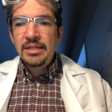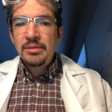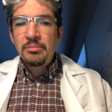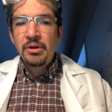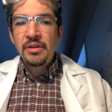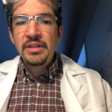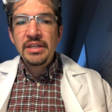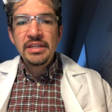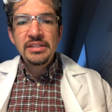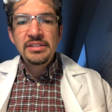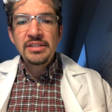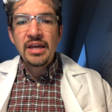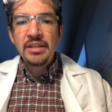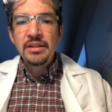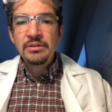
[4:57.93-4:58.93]
but on the
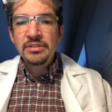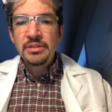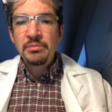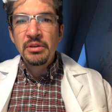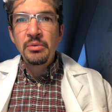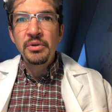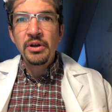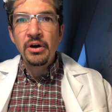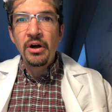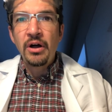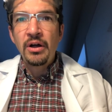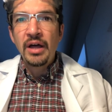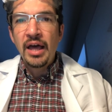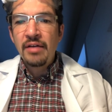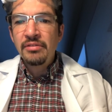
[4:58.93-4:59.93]
inside there is something we
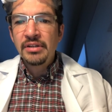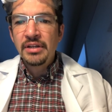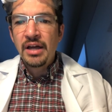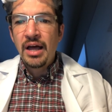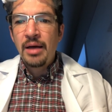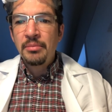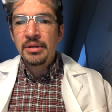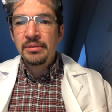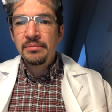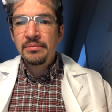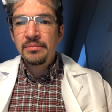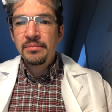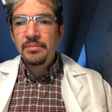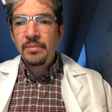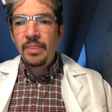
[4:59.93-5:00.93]
all have in common.
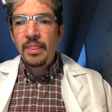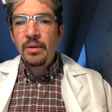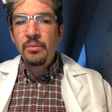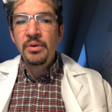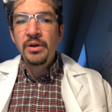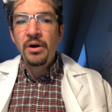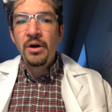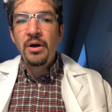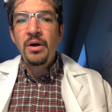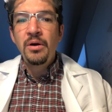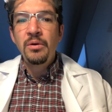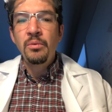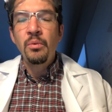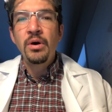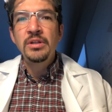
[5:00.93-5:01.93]
We
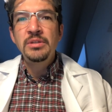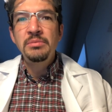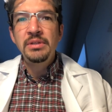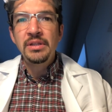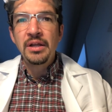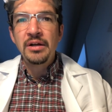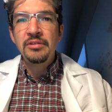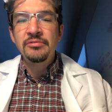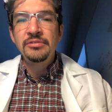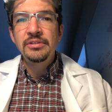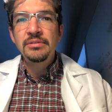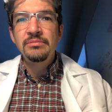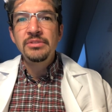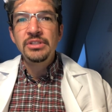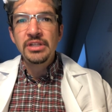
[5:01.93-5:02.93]
all want to be loved
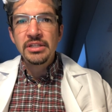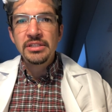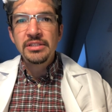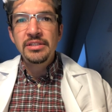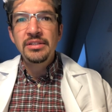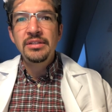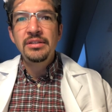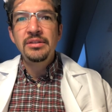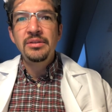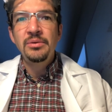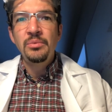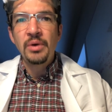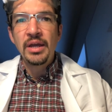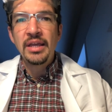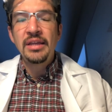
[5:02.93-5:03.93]
just the
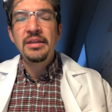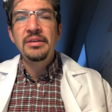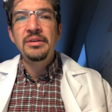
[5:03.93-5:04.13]
way